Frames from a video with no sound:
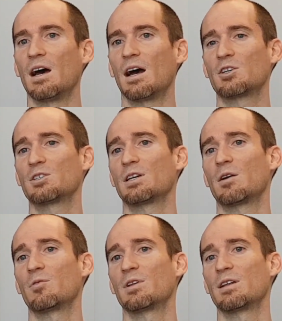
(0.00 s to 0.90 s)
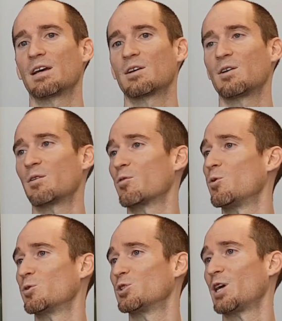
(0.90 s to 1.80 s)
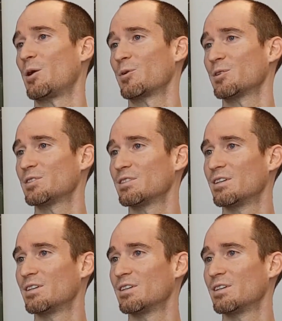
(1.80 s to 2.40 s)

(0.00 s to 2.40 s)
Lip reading: actually, I really like a lot of cold showers.